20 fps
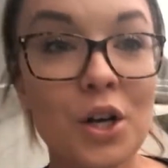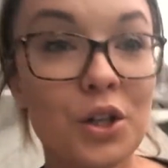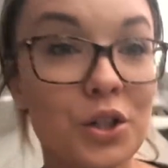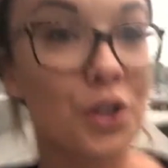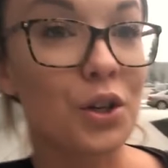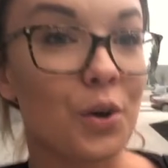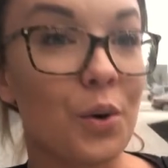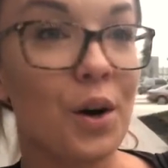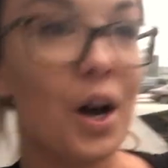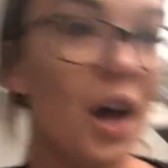
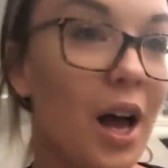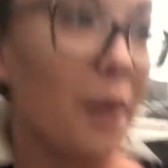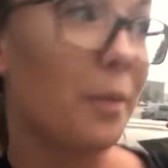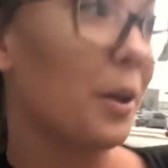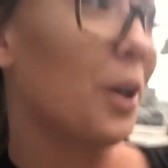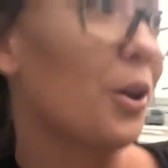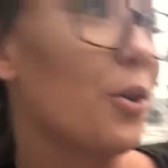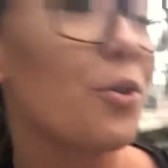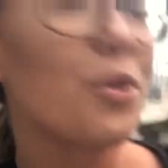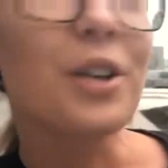So I'm
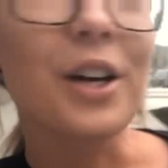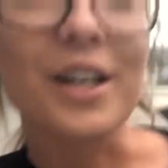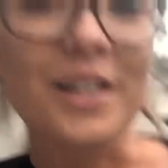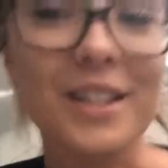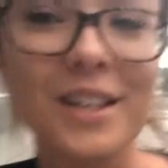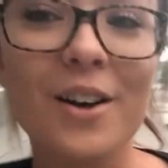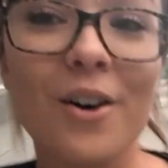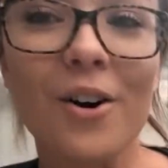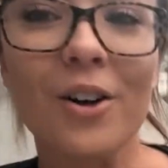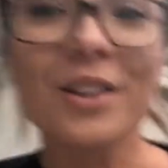gonna go
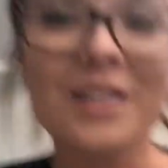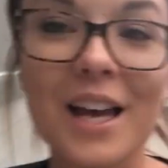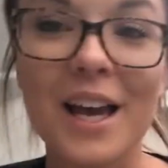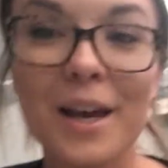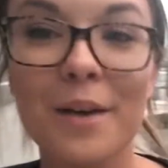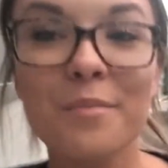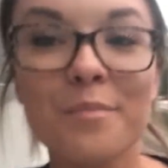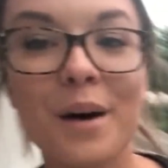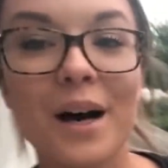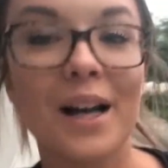crazy all
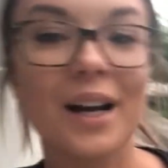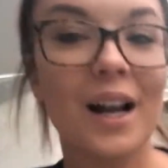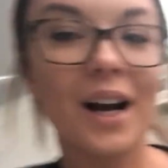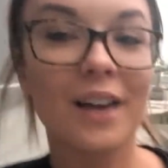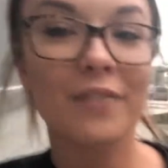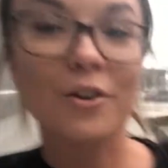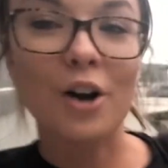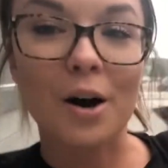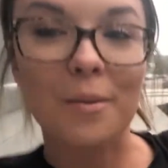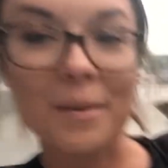day, but
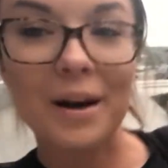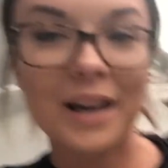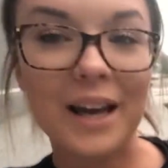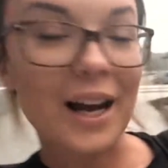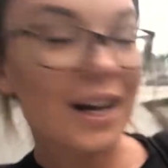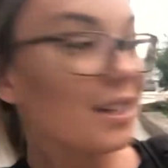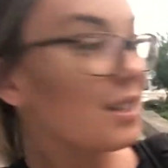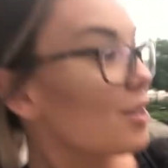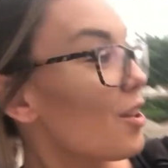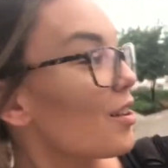I've got my
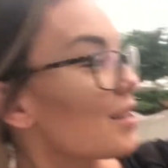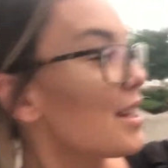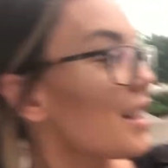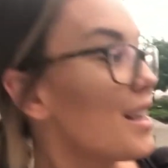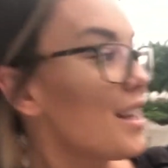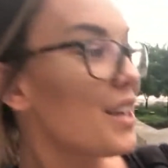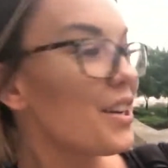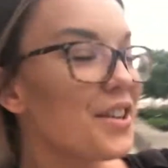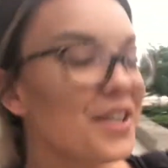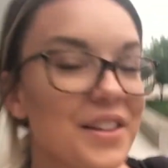iced latte
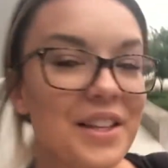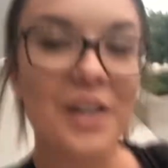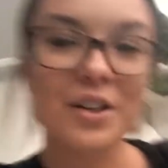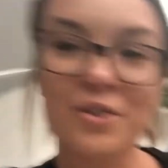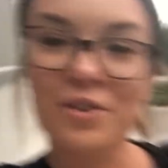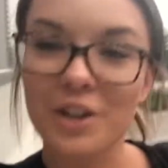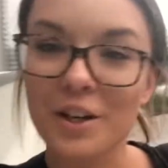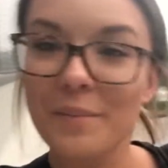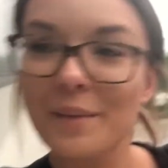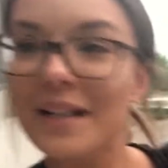here, and then I'll
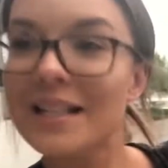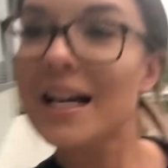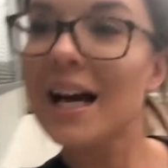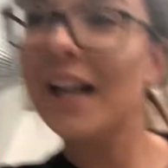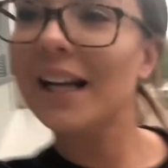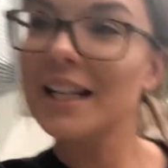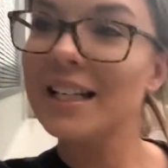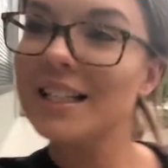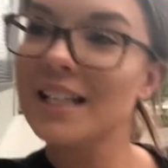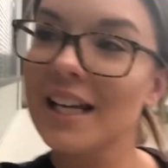drink my
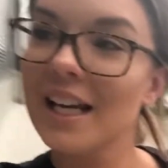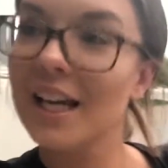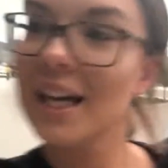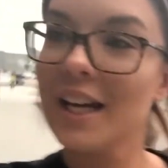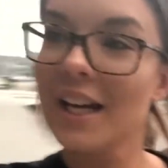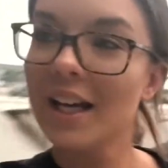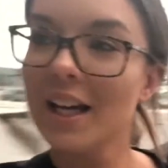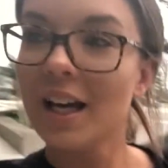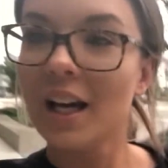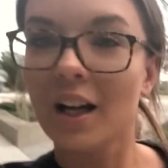tiny tea.
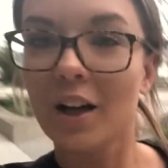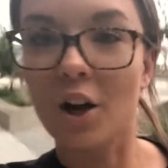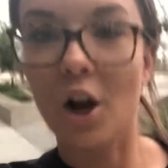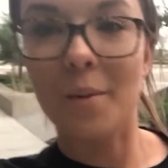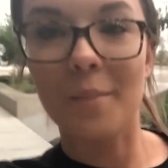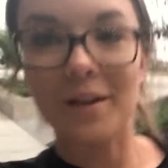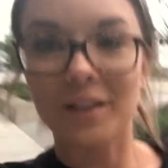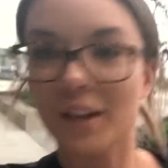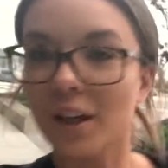Got my